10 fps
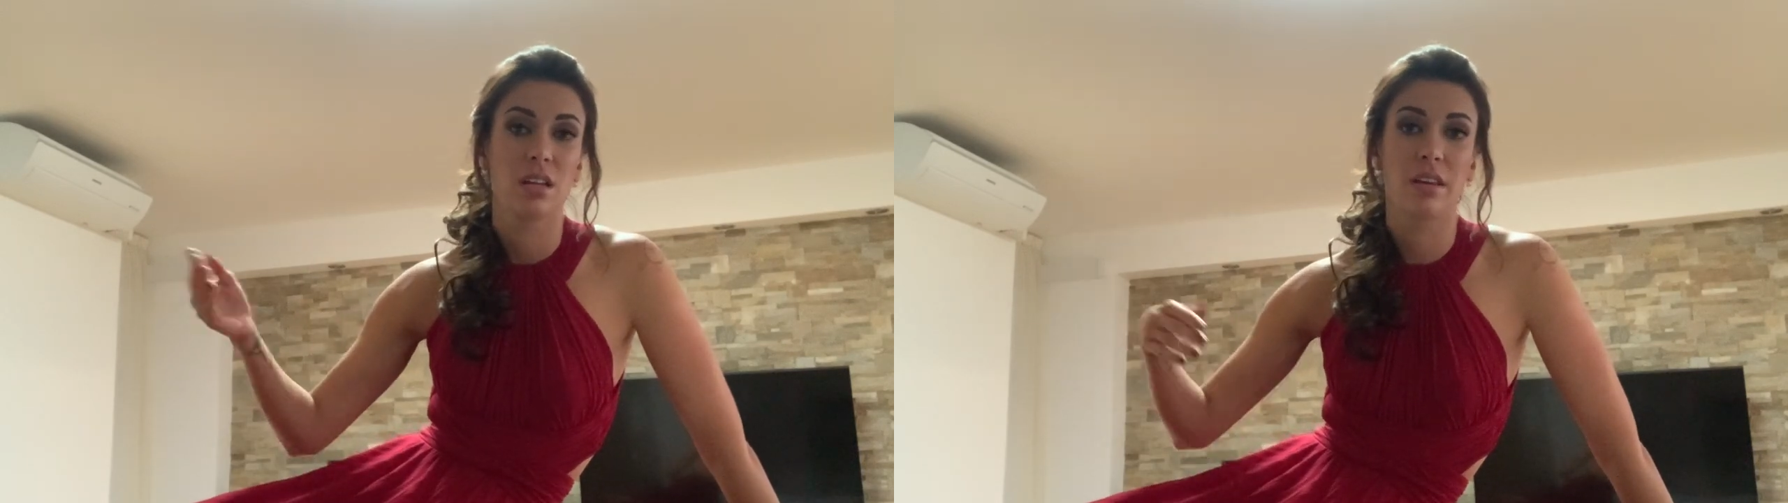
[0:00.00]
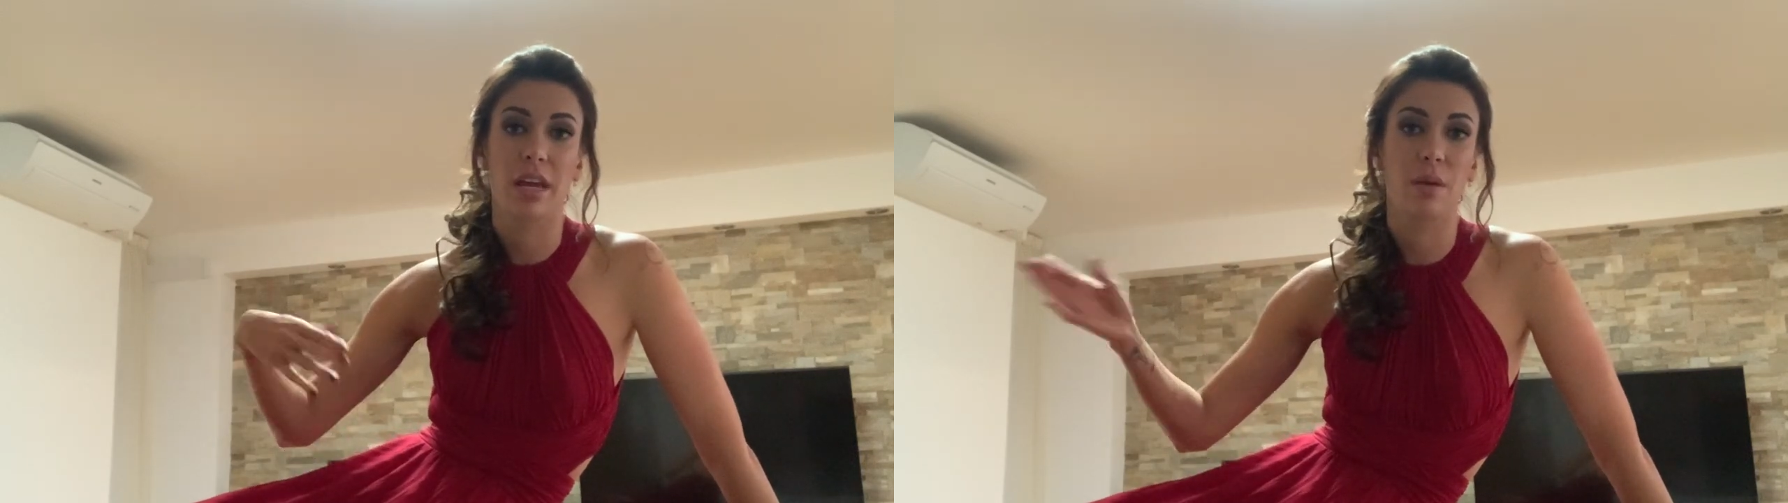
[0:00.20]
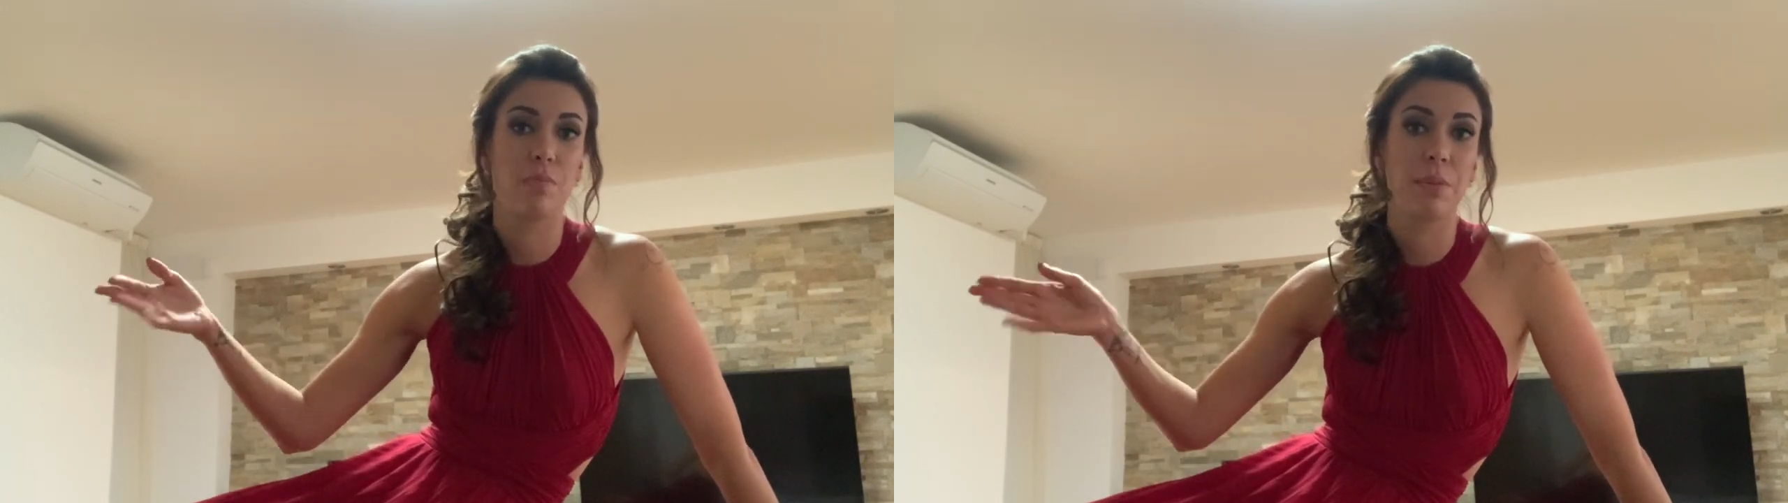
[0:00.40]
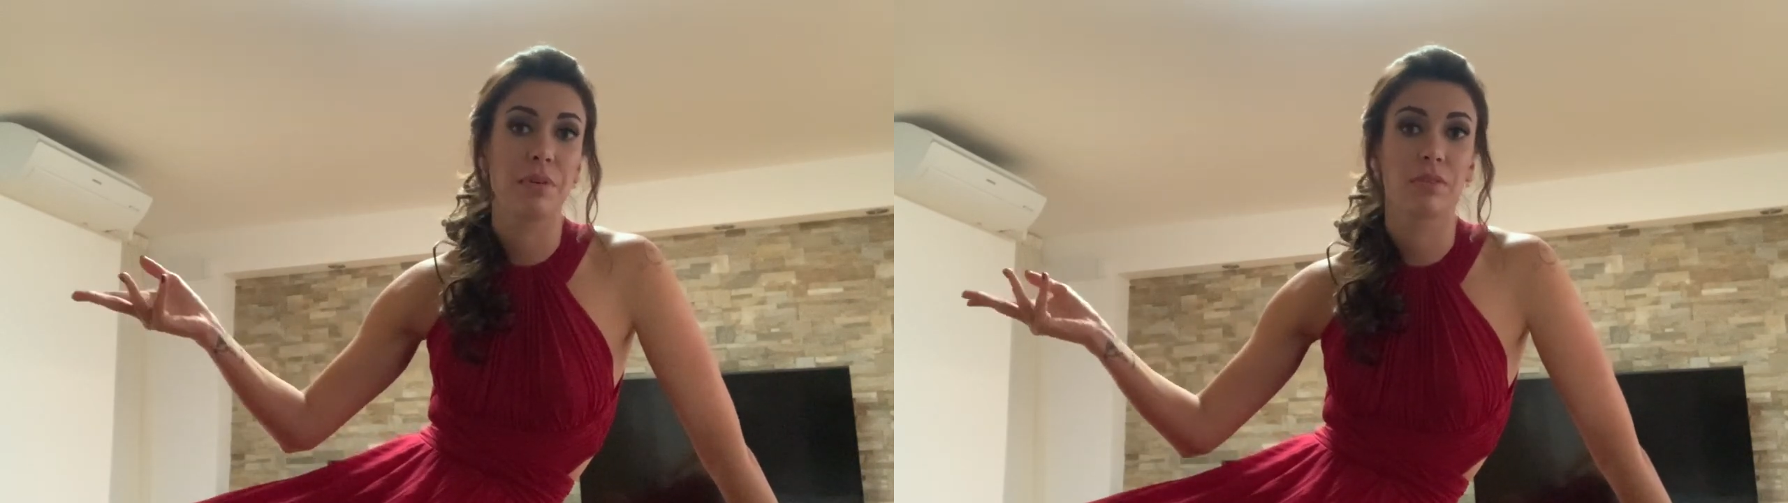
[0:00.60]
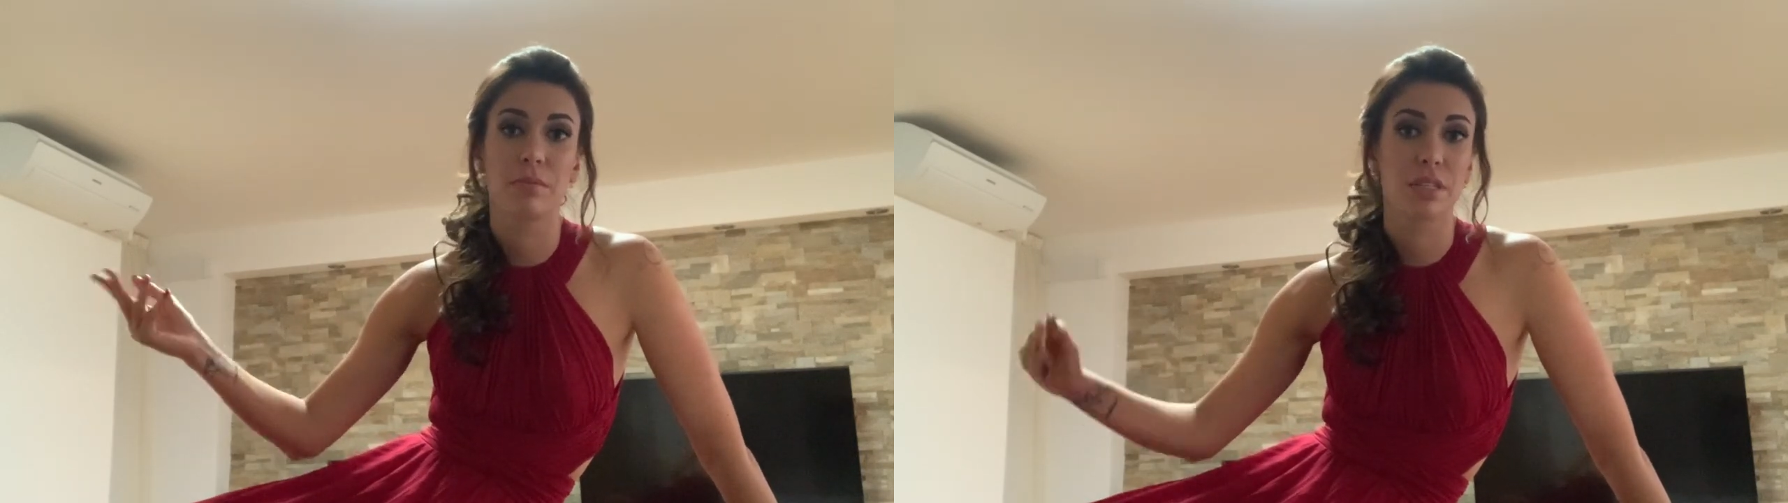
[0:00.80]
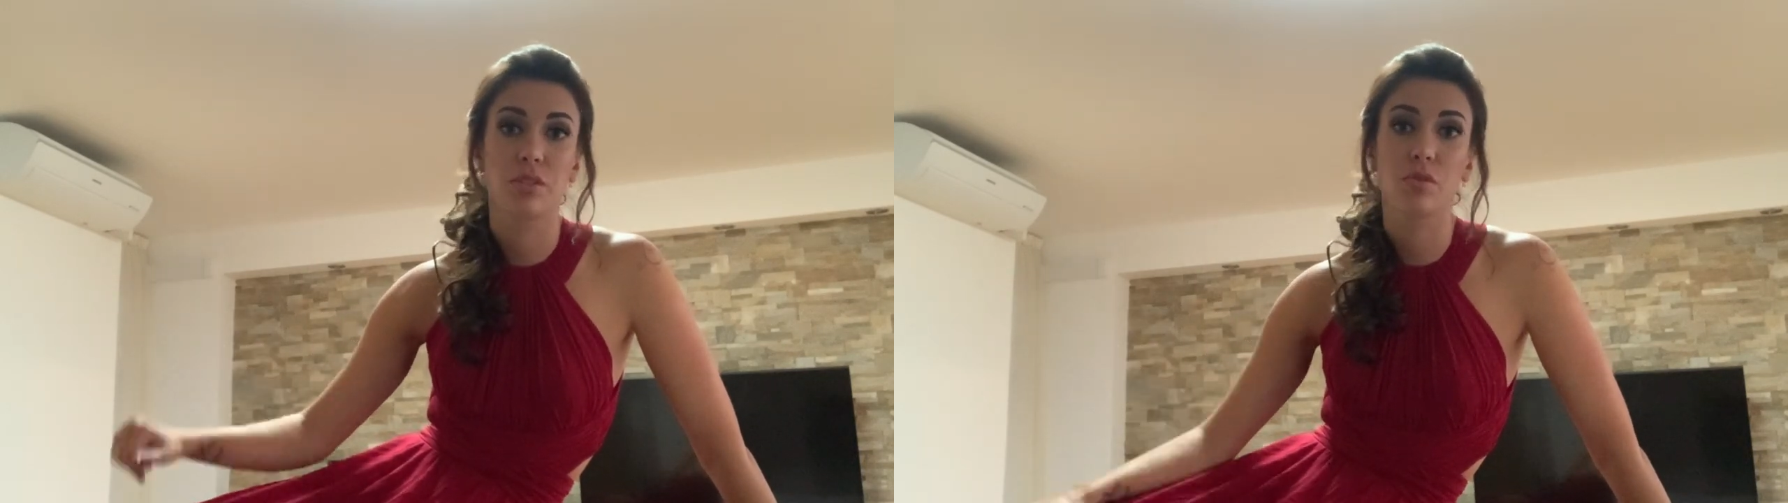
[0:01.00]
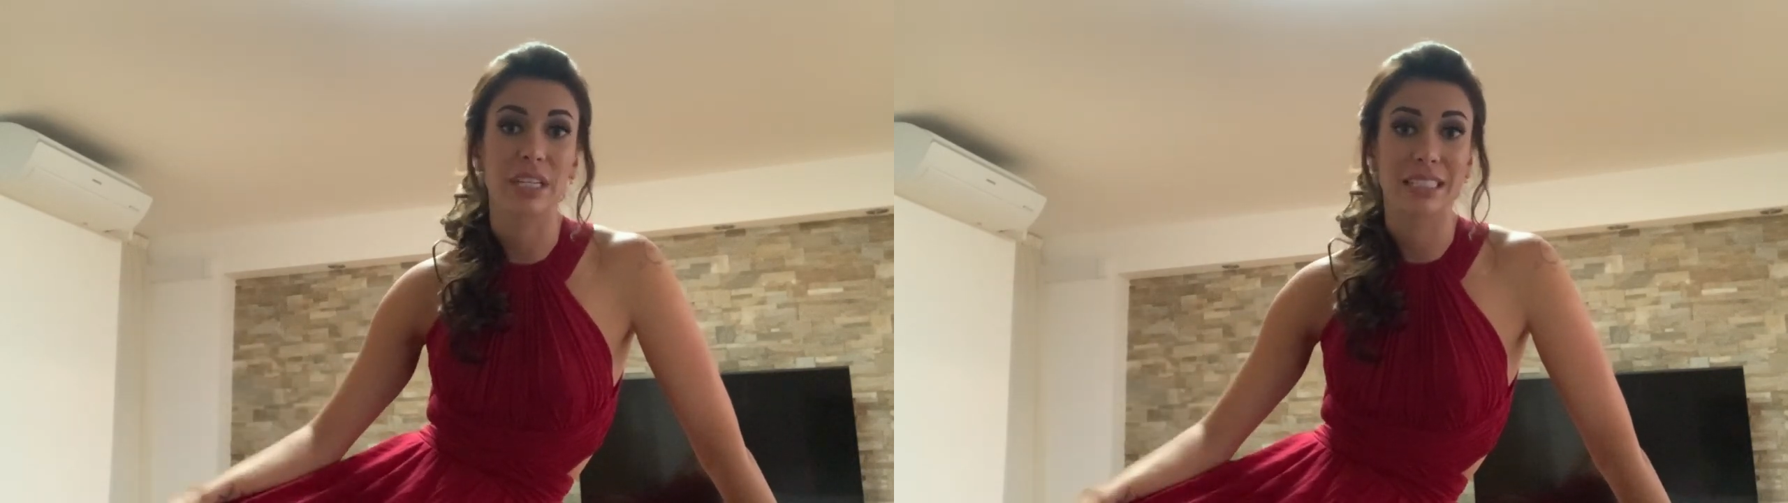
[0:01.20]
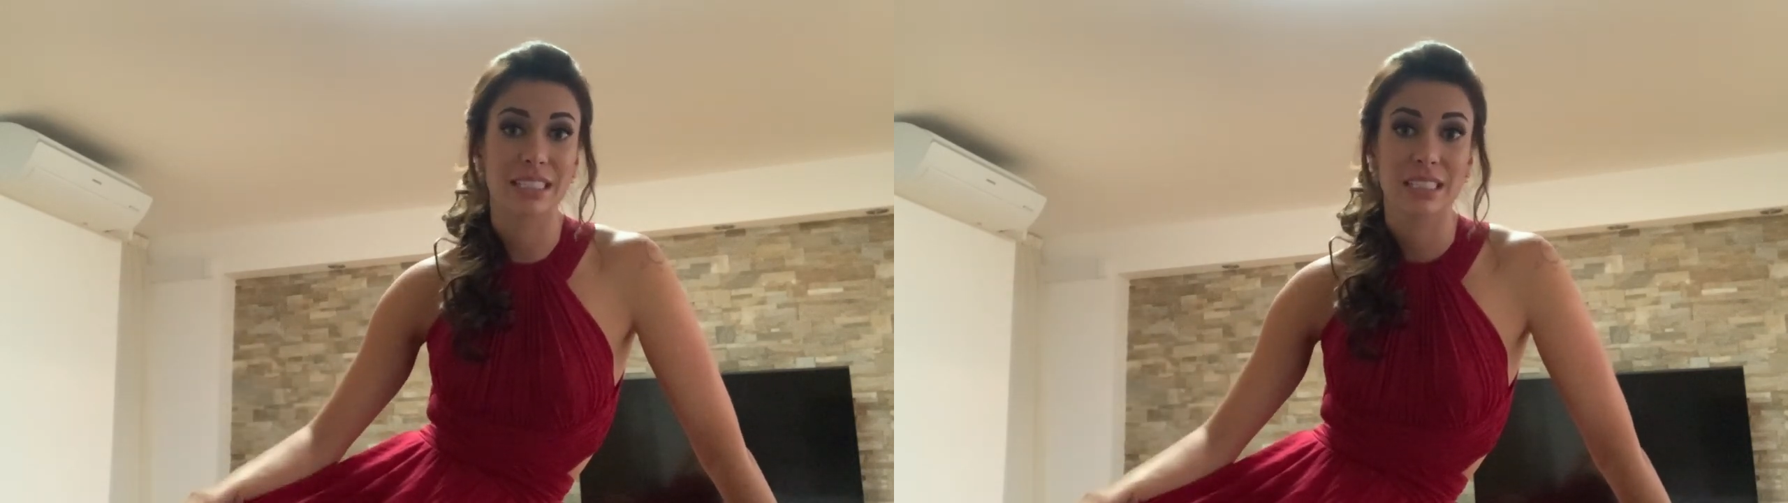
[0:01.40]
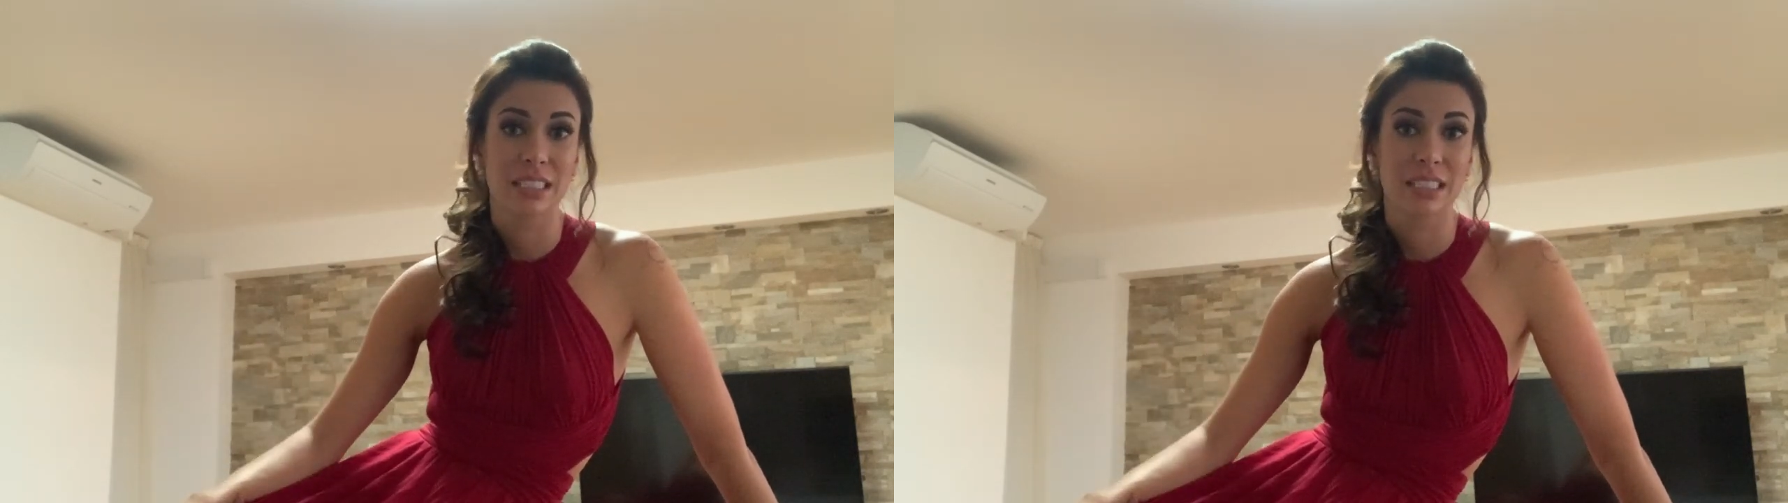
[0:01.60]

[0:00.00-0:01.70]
like people from the street.